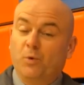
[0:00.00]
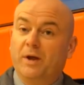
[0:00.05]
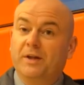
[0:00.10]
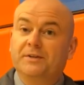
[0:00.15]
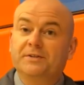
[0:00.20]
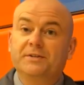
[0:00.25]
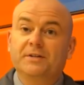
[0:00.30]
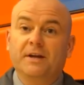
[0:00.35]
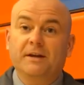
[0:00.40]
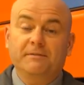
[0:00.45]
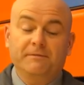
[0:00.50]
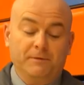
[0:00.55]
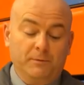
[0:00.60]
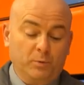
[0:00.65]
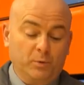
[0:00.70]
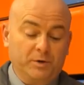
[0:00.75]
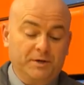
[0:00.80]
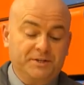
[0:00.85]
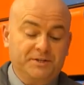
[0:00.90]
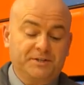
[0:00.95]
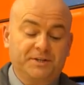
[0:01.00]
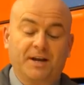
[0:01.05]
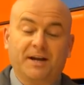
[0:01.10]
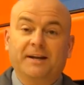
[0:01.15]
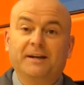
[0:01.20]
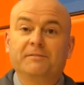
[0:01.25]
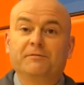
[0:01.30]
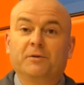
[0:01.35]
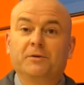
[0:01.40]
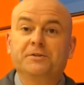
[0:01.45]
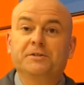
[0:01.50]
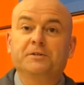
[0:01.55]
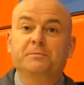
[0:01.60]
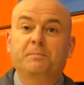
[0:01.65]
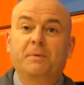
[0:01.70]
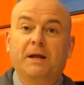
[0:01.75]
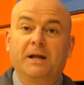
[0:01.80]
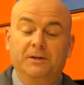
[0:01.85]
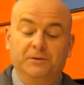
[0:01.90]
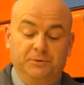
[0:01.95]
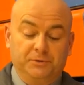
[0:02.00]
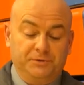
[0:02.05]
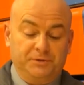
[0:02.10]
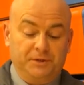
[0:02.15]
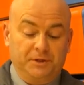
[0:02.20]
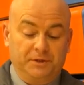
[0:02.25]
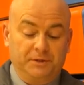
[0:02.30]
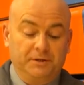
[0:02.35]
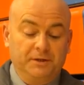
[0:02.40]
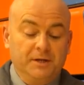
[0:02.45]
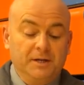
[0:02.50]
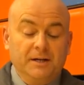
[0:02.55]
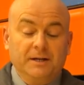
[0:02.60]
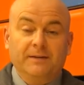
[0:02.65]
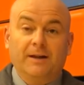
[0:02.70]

Wednesday, February 2nd versus Pendleton.